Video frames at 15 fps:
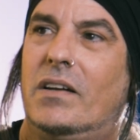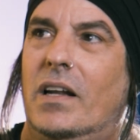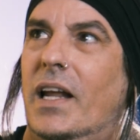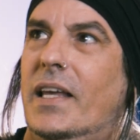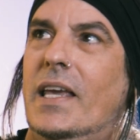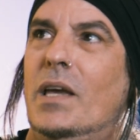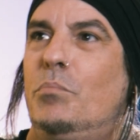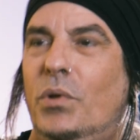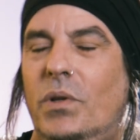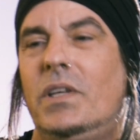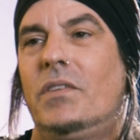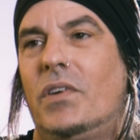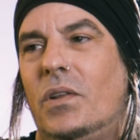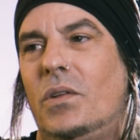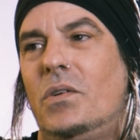And I can't
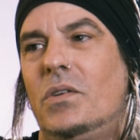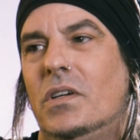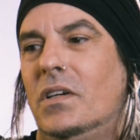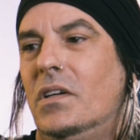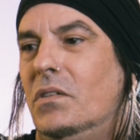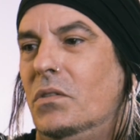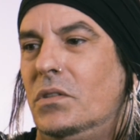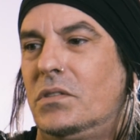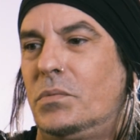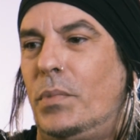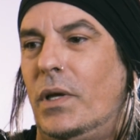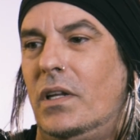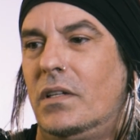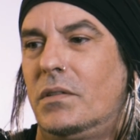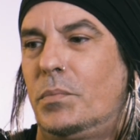believe how long ago it's
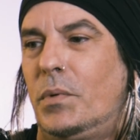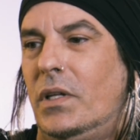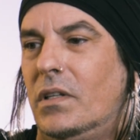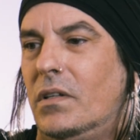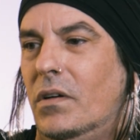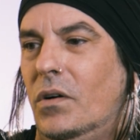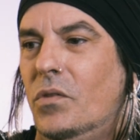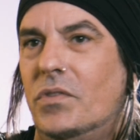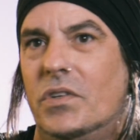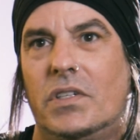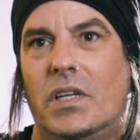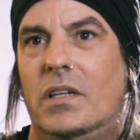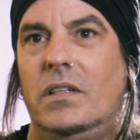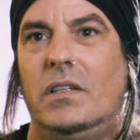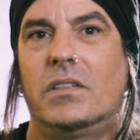been. It's been over
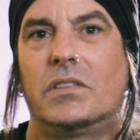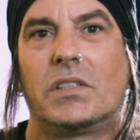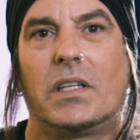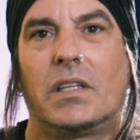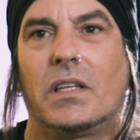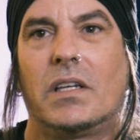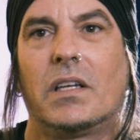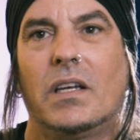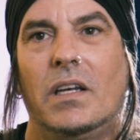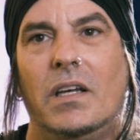10 years, I think.